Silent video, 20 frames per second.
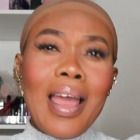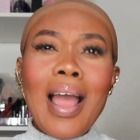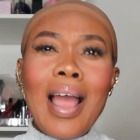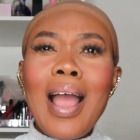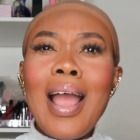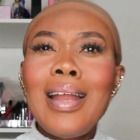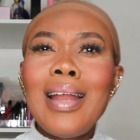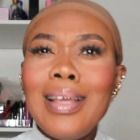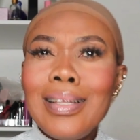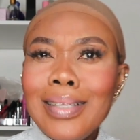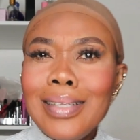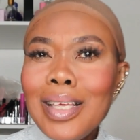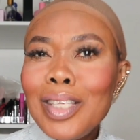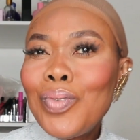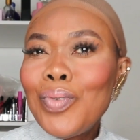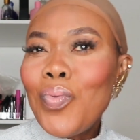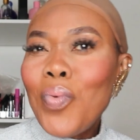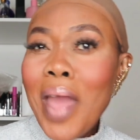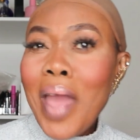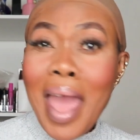And it
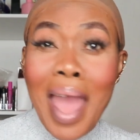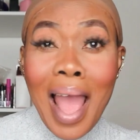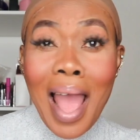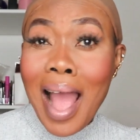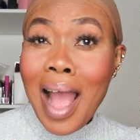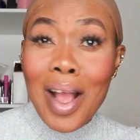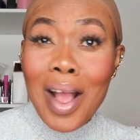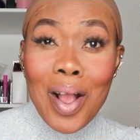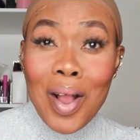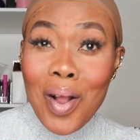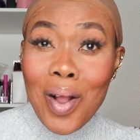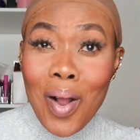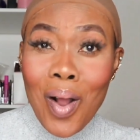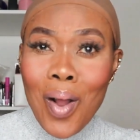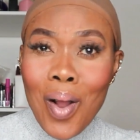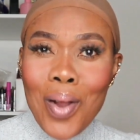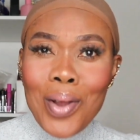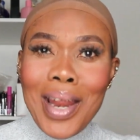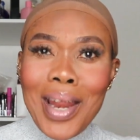is wear and go.